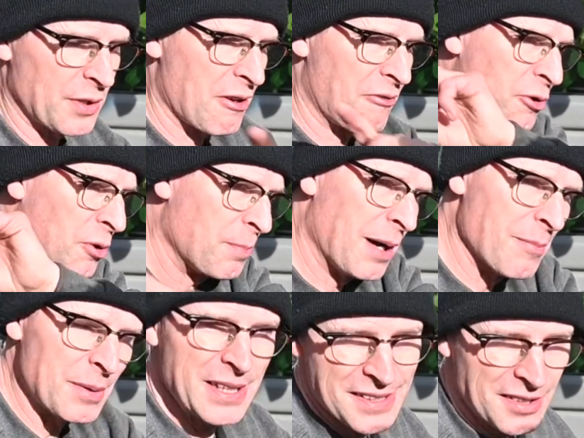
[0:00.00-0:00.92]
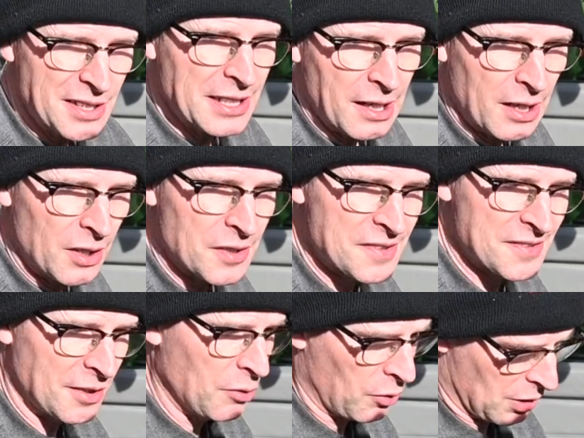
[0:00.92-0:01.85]
that fuel pump is only going to last
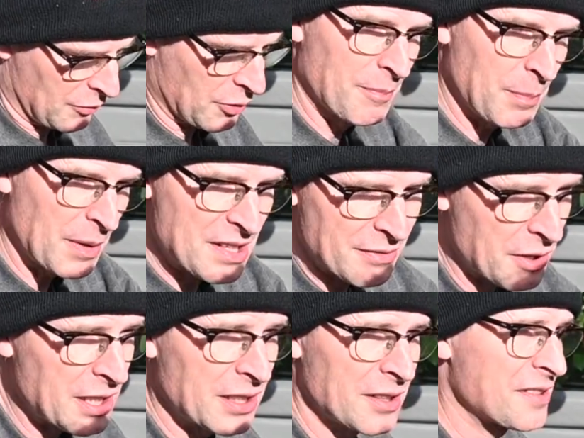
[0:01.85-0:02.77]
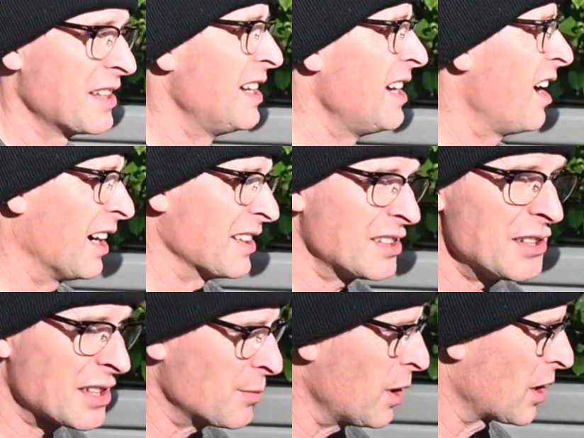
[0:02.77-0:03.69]
so long. I've got a bunch of other cars I do
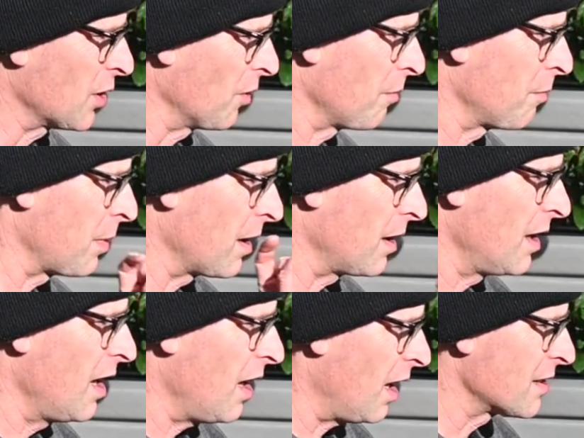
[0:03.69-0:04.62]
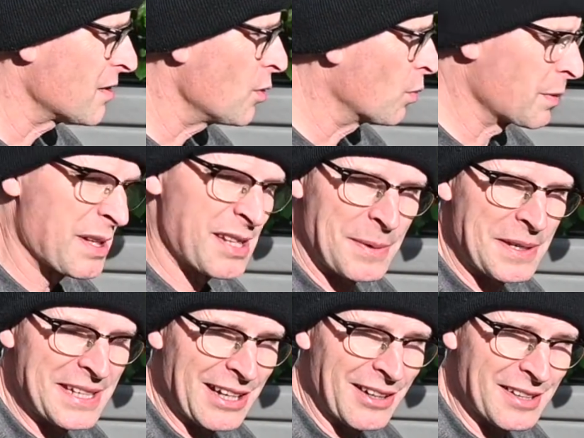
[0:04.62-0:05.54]
need to work on, but I don't want to be
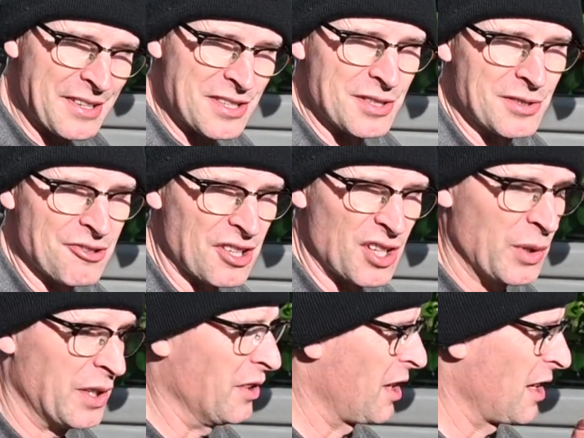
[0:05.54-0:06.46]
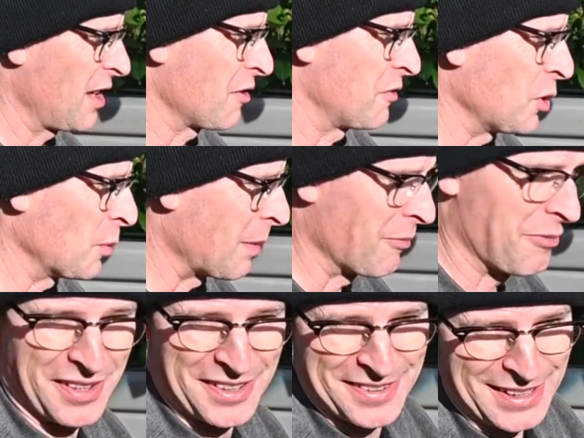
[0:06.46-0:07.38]
spending out another 200 quid on another fuel pump
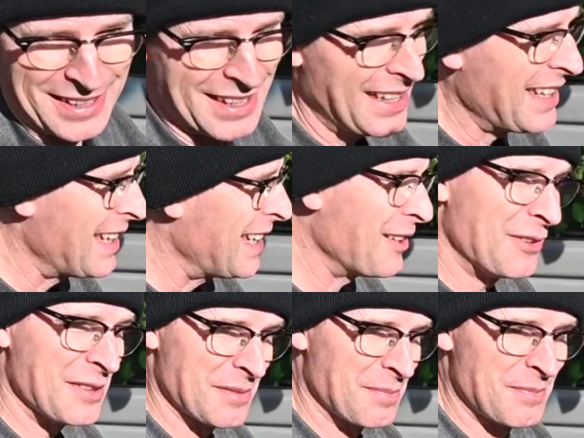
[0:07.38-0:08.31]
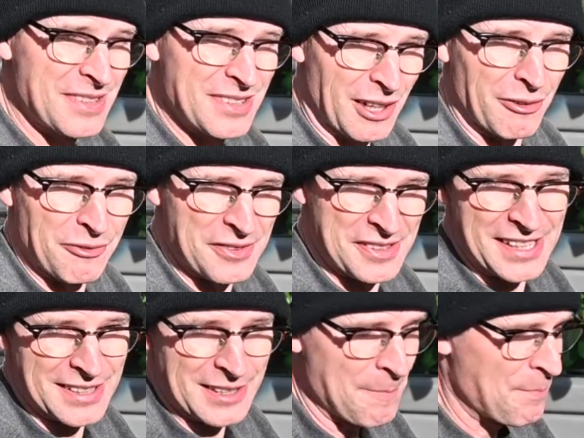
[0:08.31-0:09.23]
for this thing if it's a duff
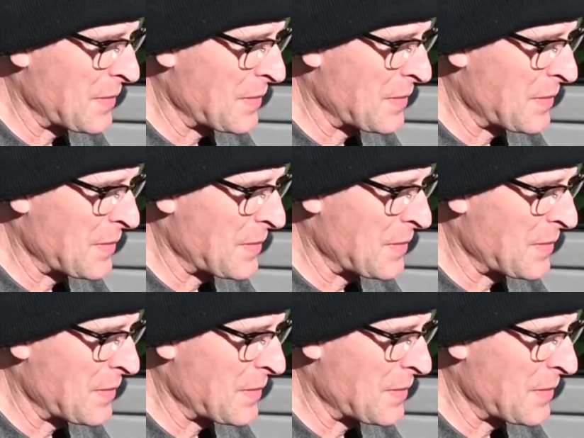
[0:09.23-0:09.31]
sender.